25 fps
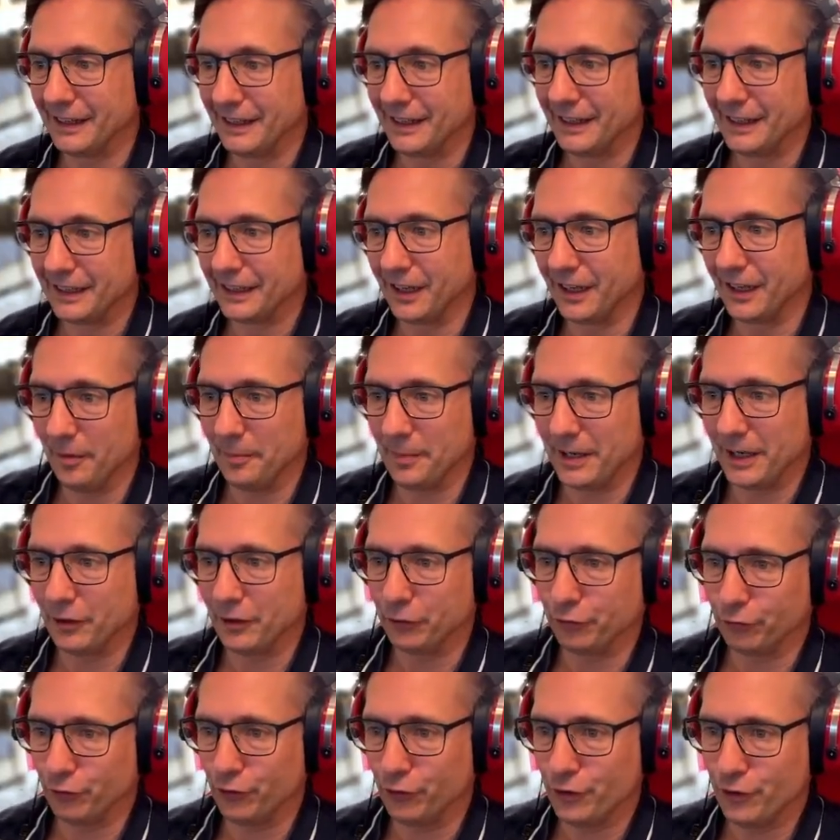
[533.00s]
Coming
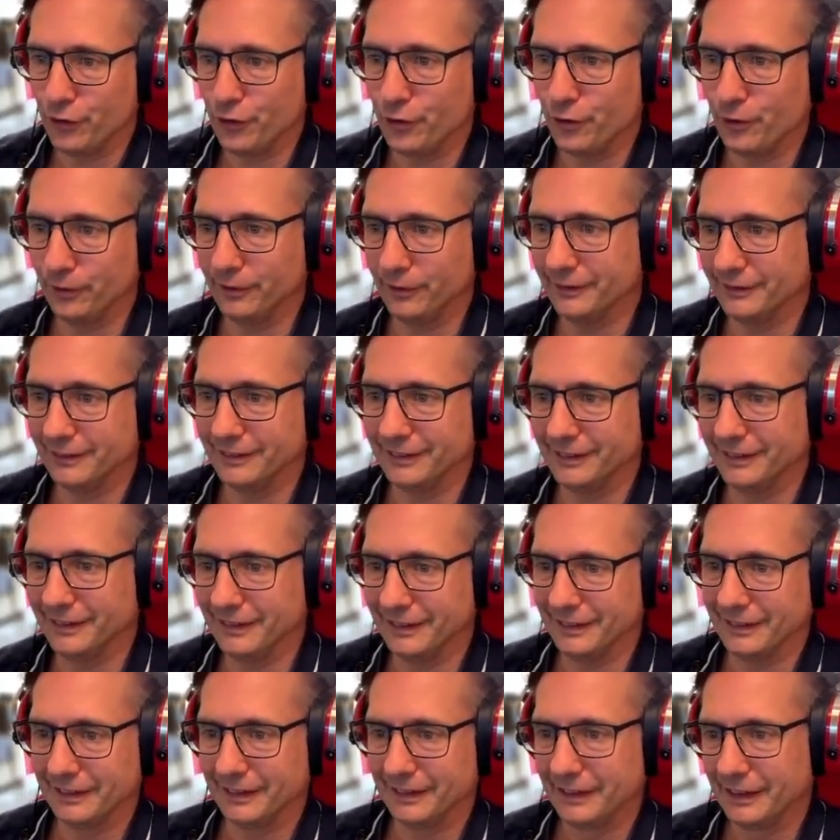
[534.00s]
through.
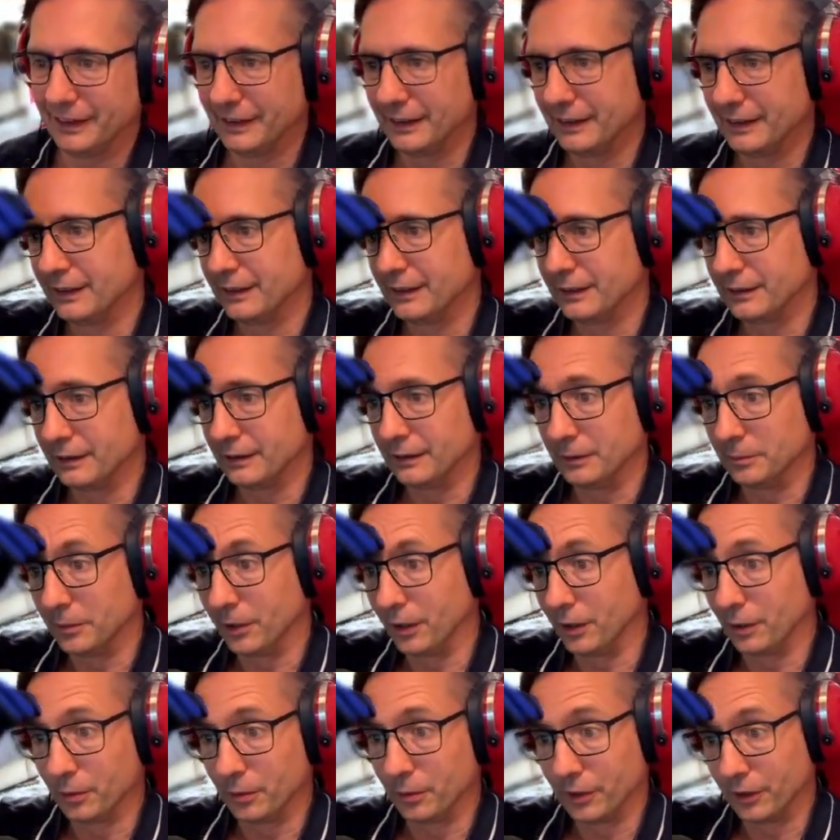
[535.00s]
Oh
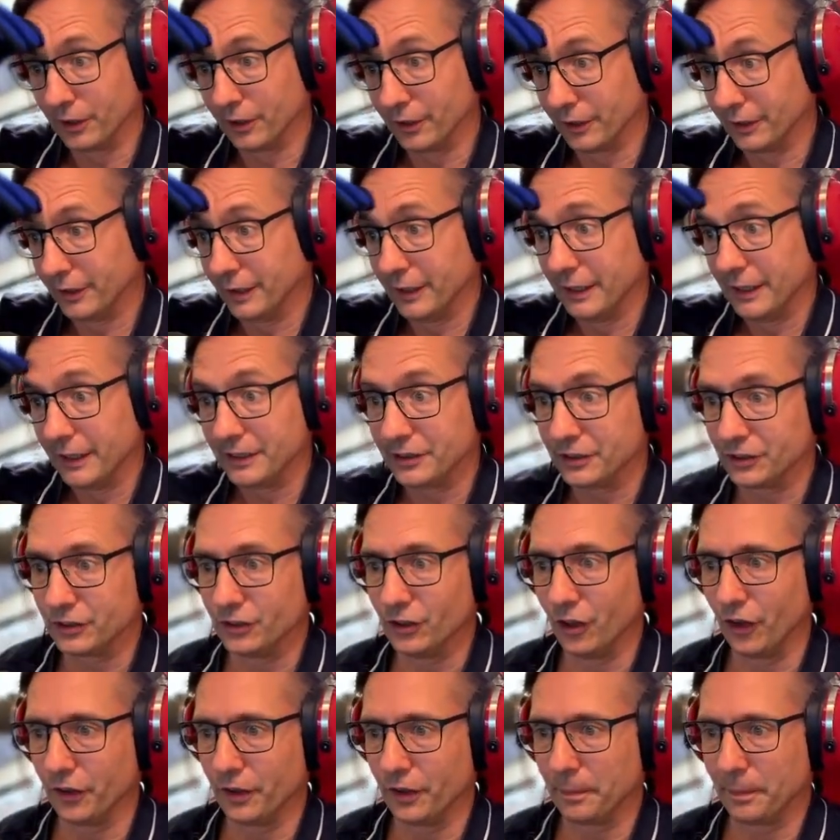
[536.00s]
my word. This is
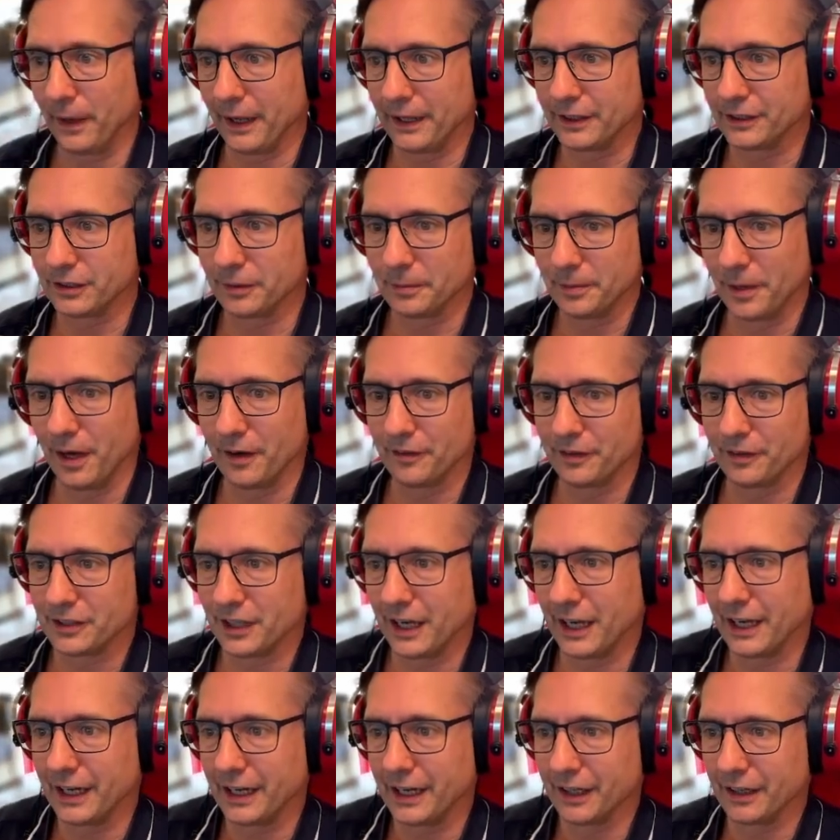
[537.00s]
not the place to be
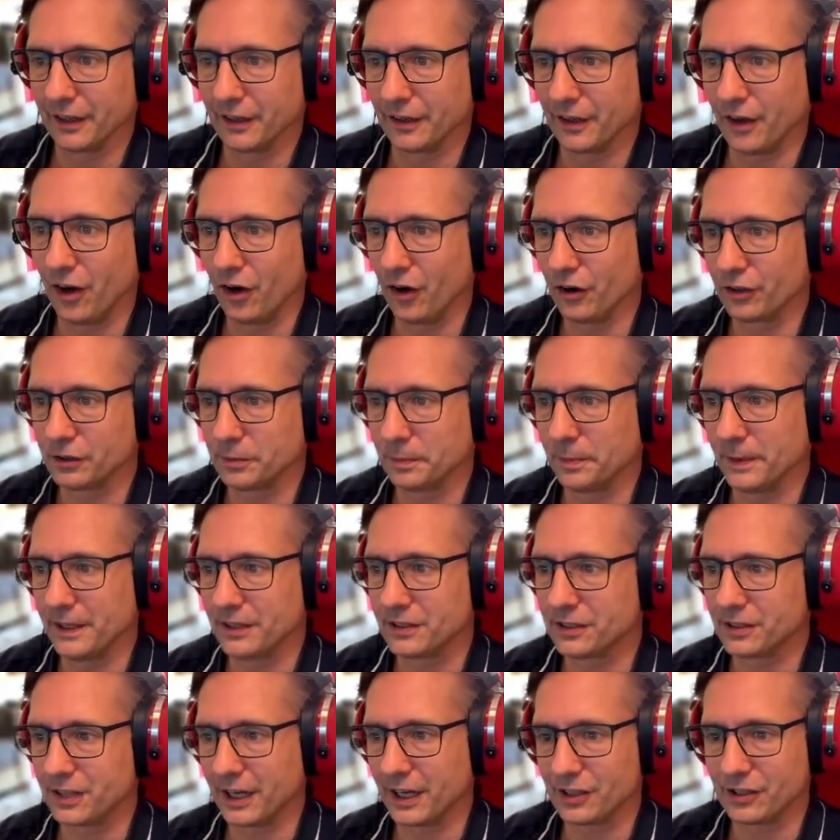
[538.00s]
overtaken at the high speed
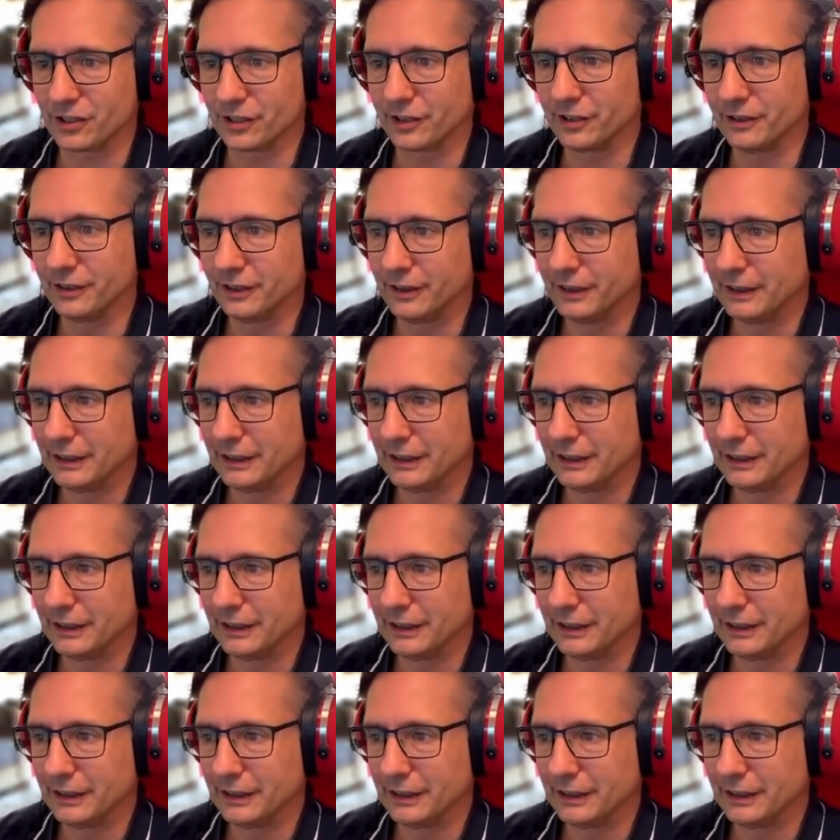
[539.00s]
section.